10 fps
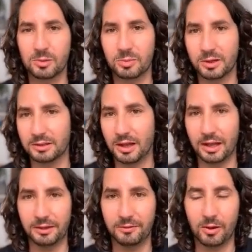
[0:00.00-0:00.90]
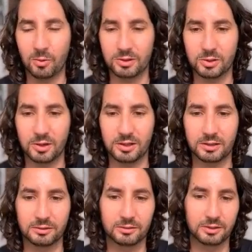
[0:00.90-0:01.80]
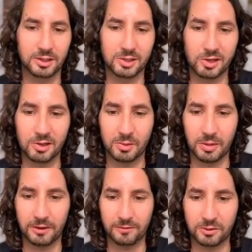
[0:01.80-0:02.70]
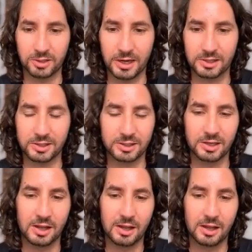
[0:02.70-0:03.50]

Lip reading: but if I want to, I can continue to make a few changes.